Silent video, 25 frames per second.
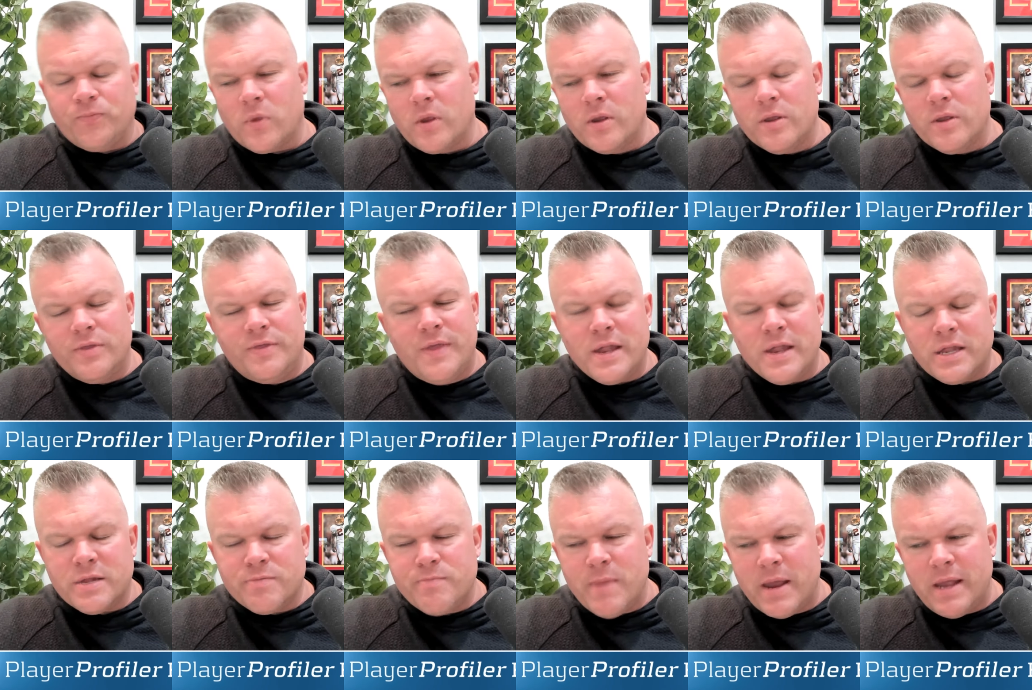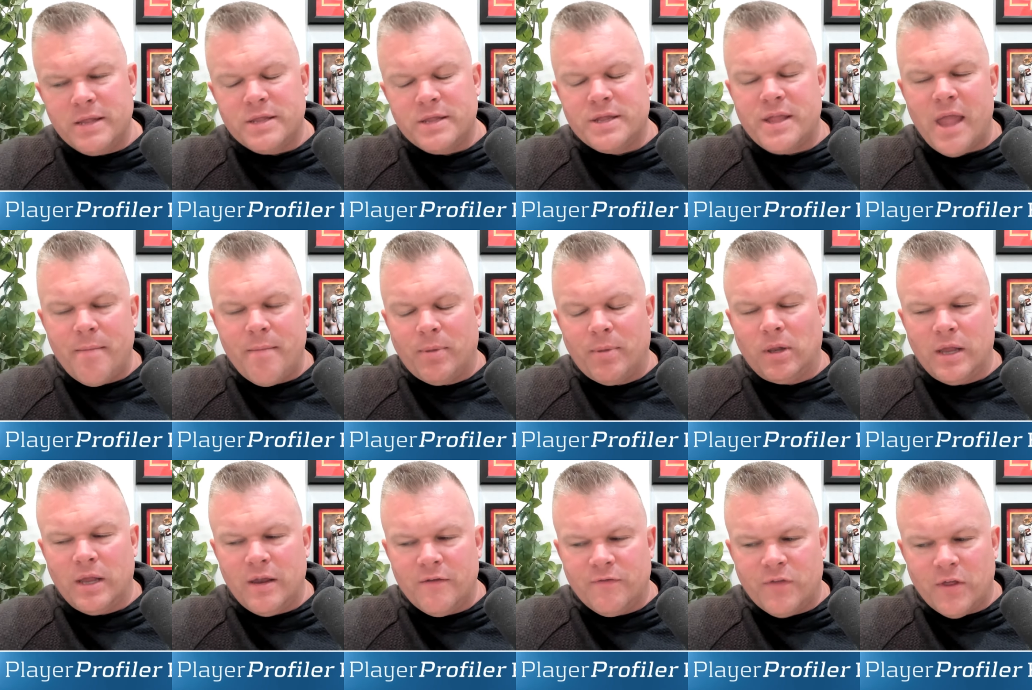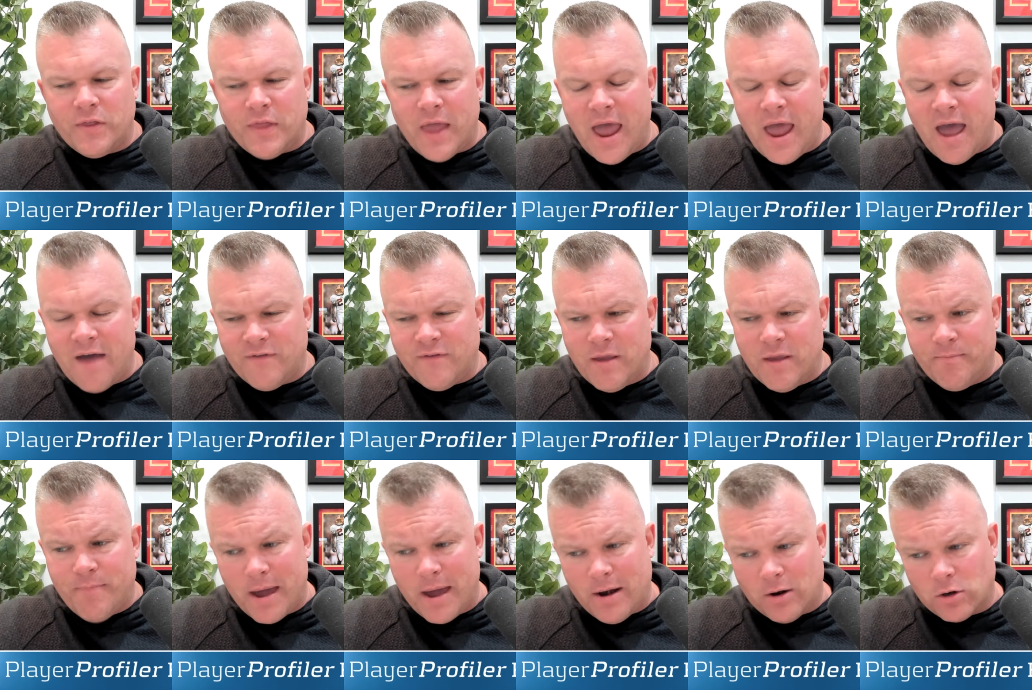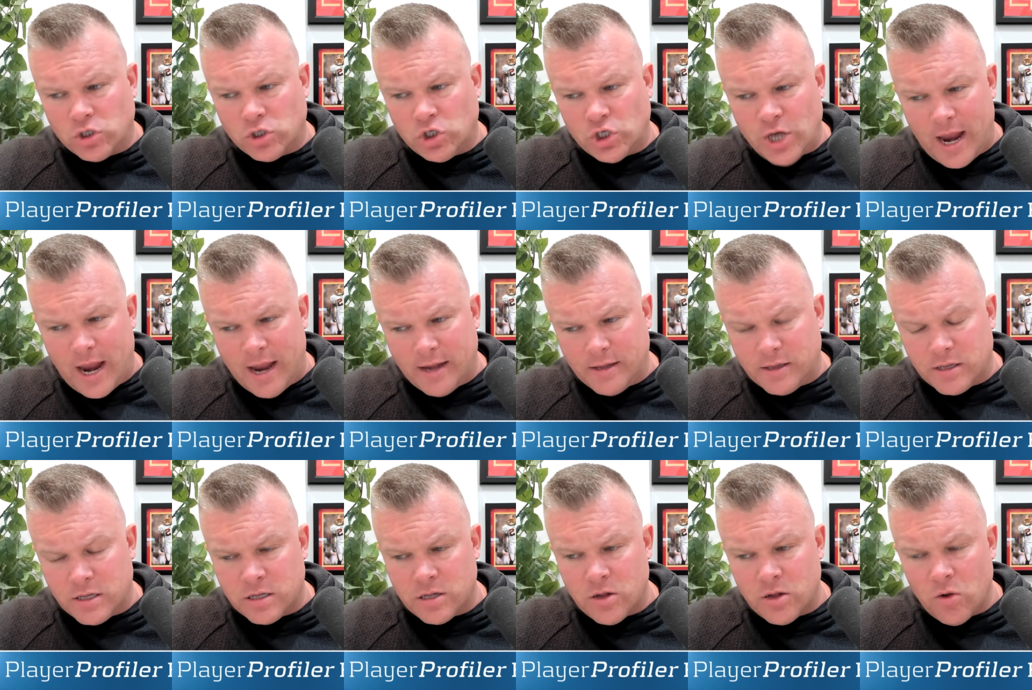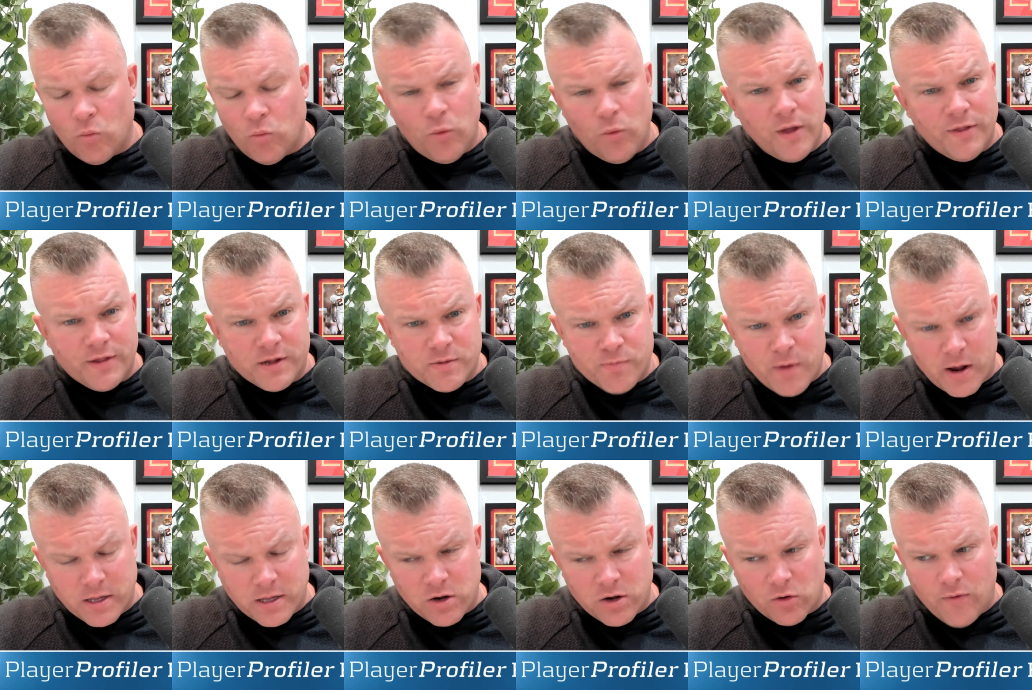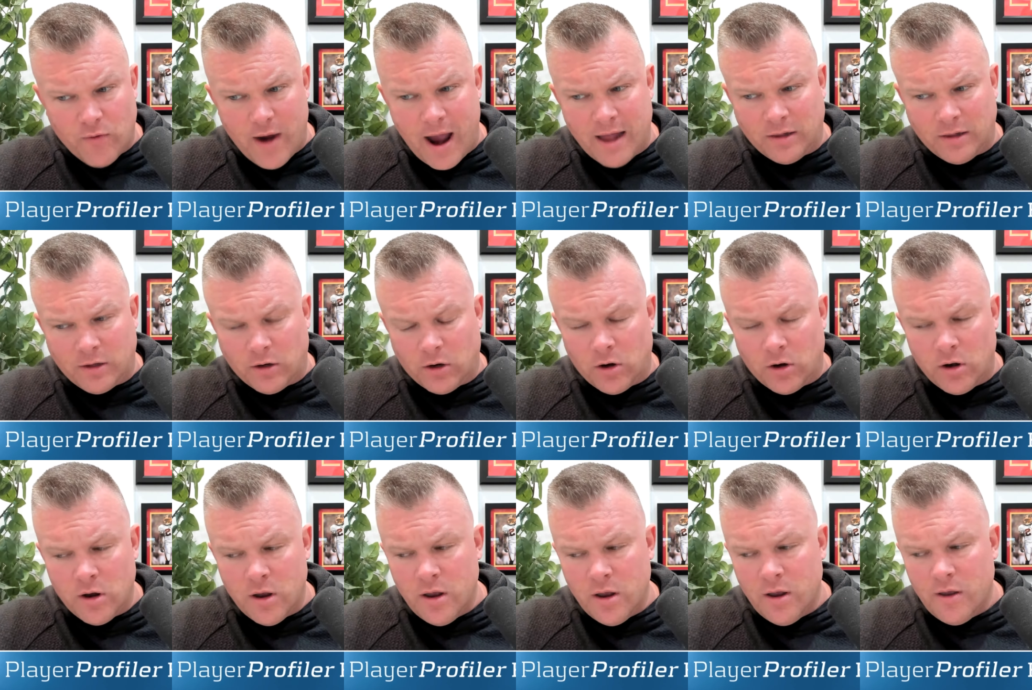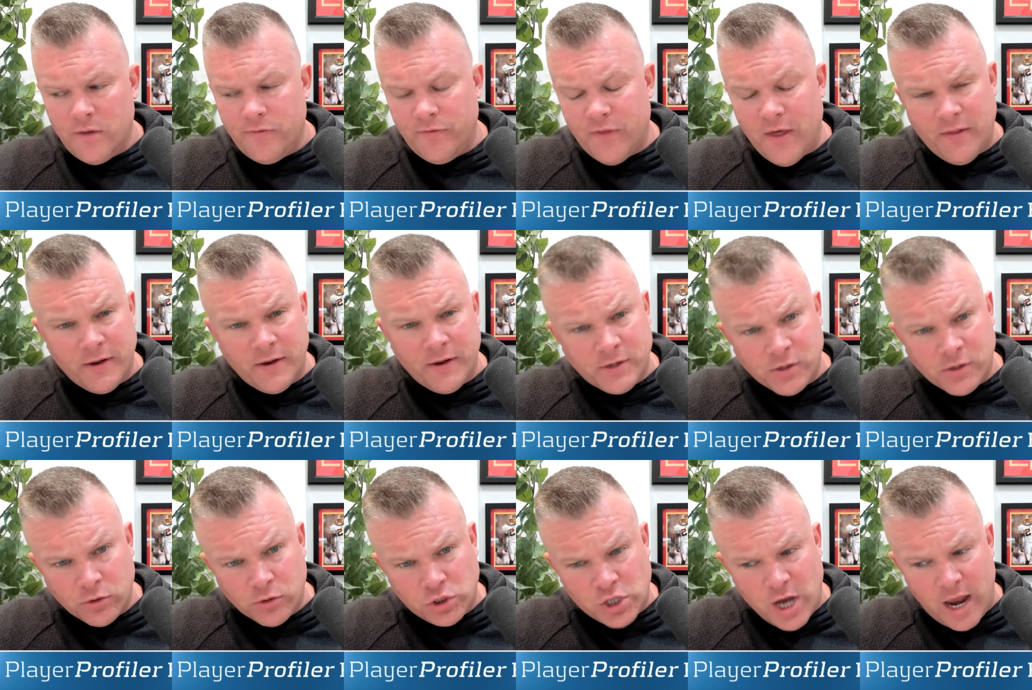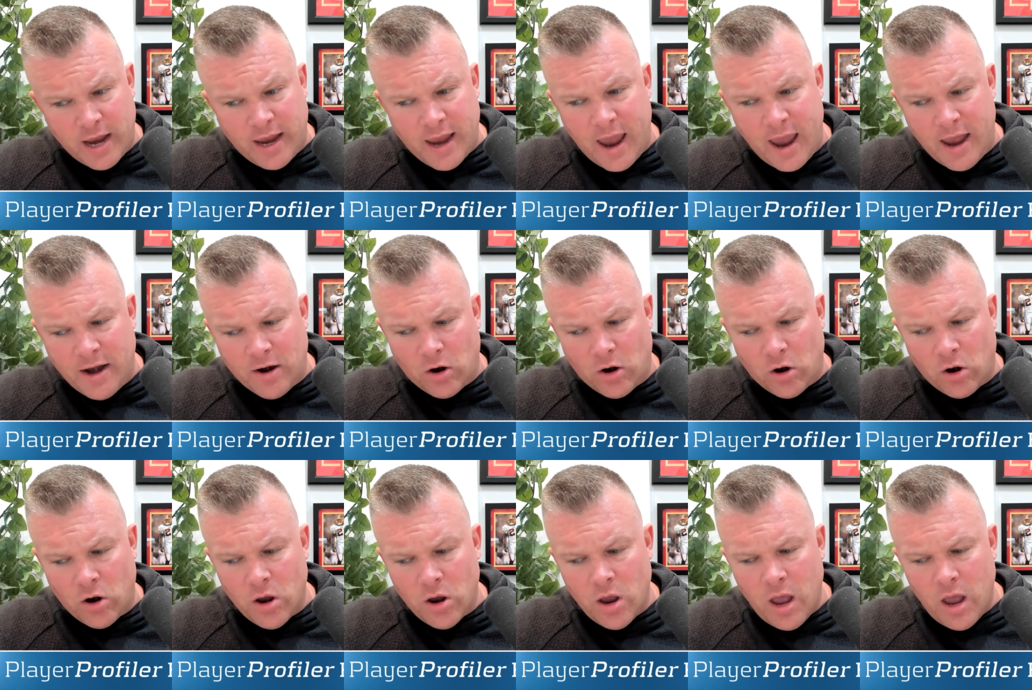this means they believe that they have a better chance with Spencer Rattler than they do Jake Haener.